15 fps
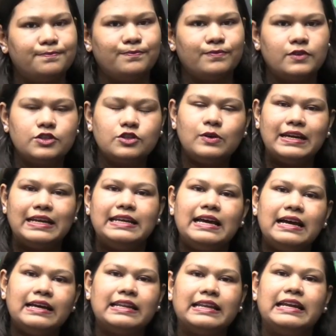So India
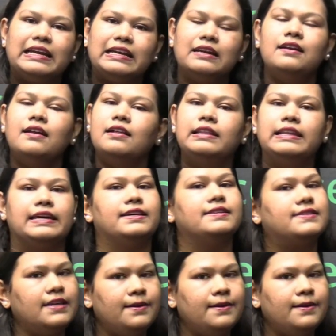created a legacy.